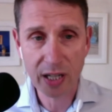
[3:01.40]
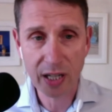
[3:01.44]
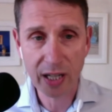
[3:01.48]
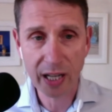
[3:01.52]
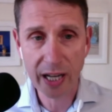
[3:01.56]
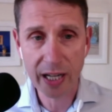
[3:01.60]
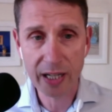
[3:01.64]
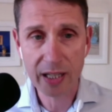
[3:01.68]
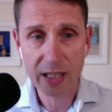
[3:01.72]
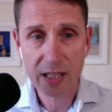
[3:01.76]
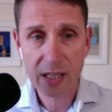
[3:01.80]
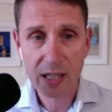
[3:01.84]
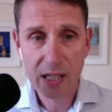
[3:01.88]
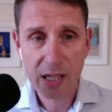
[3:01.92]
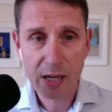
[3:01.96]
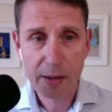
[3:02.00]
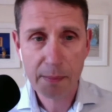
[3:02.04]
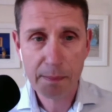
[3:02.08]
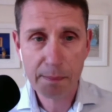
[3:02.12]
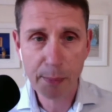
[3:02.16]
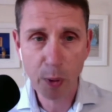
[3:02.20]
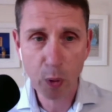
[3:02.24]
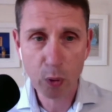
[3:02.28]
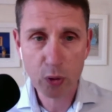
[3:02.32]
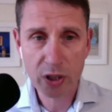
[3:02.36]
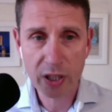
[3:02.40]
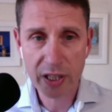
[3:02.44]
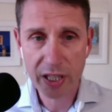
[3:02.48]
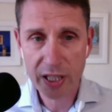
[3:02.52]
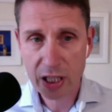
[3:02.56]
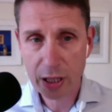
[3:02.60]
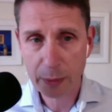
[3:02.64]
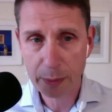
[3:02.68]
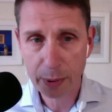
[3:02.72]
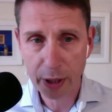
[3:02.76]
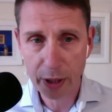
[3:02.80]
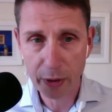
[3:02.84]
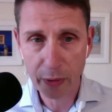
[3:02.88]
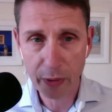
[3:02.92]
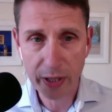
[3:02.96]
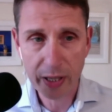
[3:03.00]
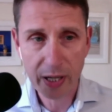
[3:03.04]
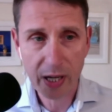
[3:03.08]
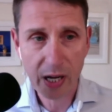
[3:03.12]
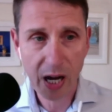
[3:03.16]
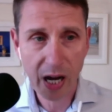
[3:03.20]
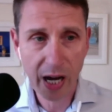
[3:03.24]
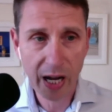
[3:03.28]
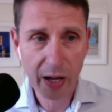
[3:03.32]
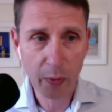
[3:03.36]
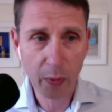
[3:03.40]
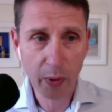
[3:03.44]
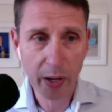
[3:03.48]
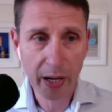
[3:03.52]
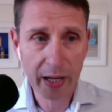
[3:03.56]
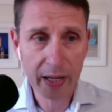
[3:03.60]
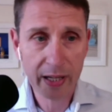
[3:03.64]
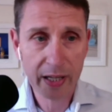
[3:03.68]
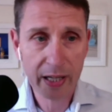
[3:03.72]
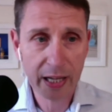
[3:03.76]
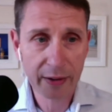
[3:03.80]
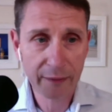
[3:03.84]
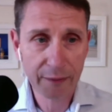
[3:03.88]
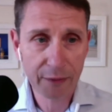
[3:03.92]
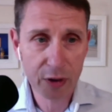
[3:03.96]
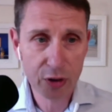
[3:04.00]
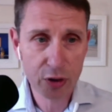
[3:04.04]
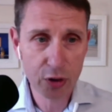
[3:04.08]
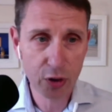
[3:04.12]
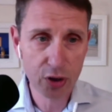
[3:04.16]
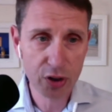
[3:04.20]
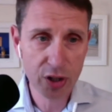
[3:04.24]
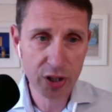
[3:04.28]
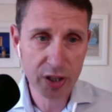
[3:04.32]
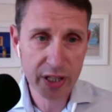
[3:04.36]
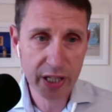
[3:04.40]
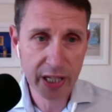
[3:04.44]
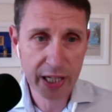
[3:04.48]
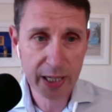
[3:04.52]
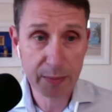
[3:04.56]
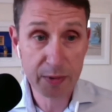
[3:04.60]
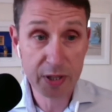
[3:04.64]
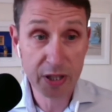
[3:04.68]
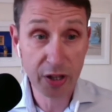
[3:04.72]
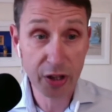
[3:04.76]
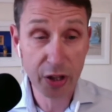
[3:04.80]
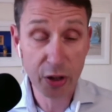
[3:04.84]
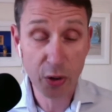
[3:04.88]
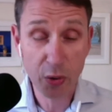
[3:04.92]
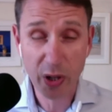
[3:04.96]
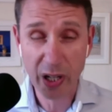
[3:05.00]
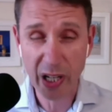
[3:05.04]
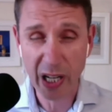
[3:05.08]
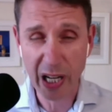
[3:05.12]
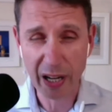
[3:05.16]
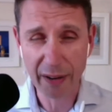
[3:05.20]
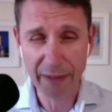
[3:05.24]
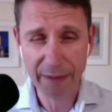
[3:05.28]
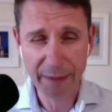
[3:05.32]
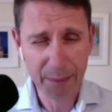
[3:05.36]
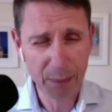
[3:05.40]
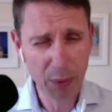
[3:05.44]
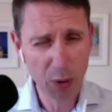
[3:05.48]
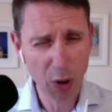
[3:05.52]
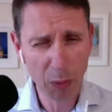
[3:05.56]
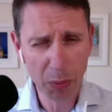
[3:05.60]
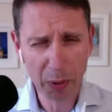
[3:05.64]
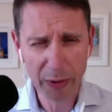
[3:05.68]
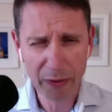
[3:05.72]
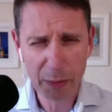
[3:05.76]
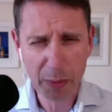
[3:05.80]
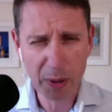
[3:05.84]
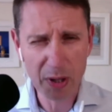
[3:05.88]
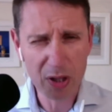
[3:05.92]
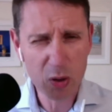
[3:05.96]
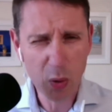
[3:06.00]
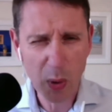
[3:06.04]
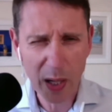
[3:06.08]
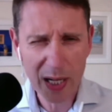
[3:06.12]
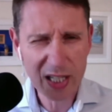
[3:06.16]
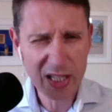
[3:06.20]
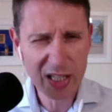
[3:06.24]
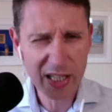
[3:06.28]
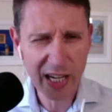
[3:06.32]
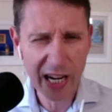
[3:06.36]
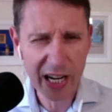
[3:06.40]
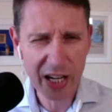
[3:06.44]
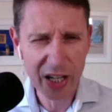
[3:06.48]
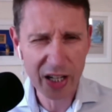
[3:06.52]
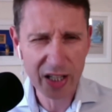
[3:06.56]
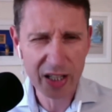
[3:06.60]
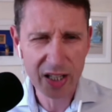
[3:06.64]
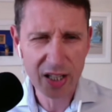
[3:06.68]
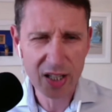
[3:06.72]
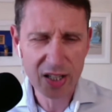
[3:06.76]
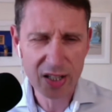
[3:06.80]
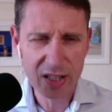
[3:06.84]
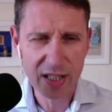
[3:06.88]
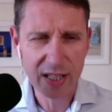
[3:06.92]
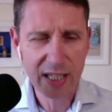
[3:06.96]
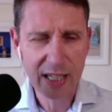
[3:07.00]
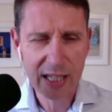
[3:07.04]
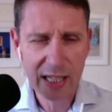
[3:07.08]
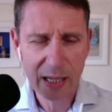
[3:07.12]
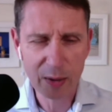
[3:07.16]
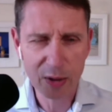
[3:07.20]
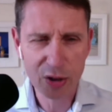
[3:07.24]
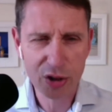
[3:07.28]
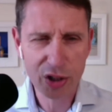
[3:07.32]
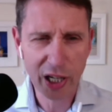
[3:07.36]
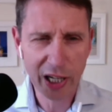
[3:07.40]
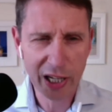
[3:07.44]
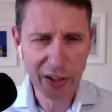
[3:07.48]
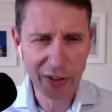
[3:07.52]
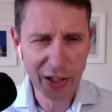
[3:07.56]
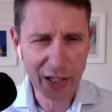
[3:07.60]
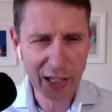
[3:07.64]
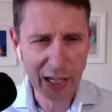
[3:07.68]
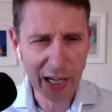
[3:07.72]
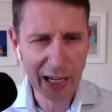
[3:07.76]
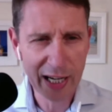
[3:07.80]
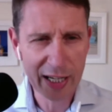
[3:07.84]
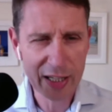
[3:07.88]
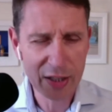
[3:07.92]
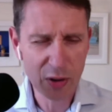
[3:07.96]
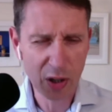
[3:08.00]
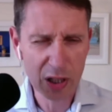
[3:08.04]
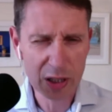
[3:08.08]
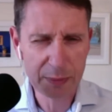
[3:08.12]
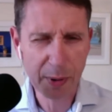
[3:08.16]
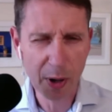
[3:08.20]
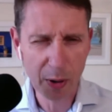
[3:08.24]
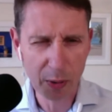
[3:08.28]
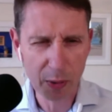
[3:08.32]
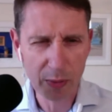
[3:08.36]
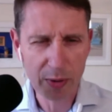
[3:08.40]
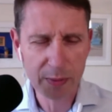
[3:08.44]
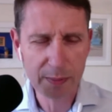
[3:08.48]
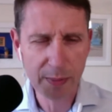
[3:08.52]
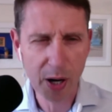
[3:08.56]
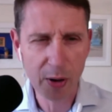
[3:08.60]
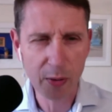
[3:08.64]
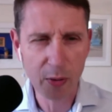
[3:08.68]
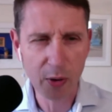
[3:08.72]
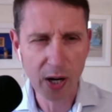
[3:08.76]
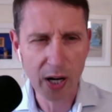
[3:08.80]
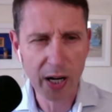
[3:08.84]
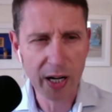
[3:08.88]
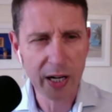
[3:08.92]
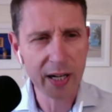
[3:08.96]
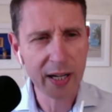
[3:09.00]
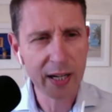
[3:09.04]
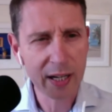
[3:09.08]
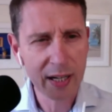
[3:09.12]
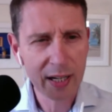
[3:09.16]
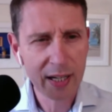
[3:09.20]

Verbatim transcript: led multidisciplinary highway infrastructure teams in the UK, probably for about 28 years. I was checking the date, so that's about, about right.